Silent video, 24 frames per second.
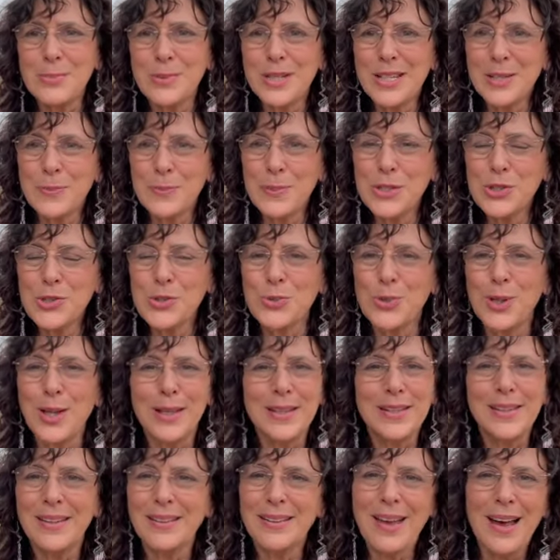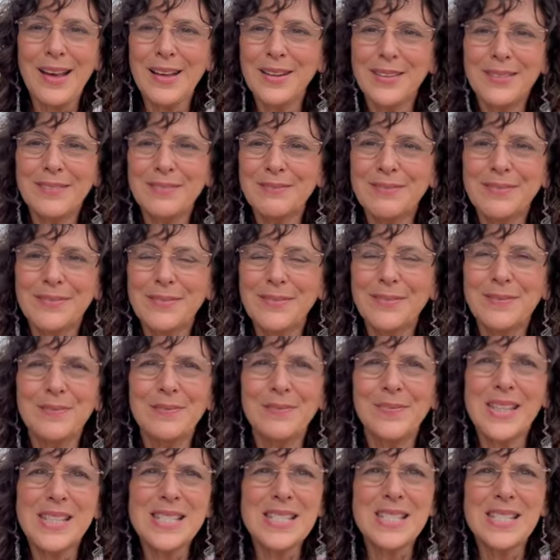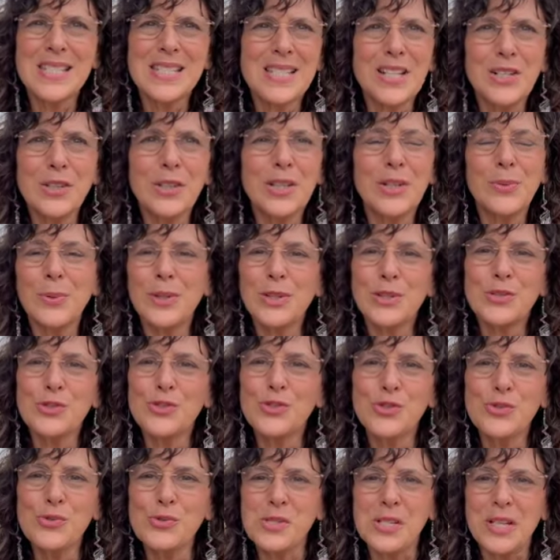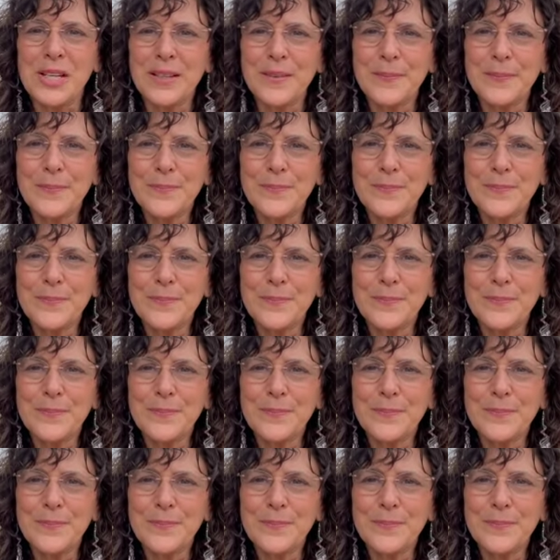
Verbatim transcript: be habitual and not necessarily what you're choosing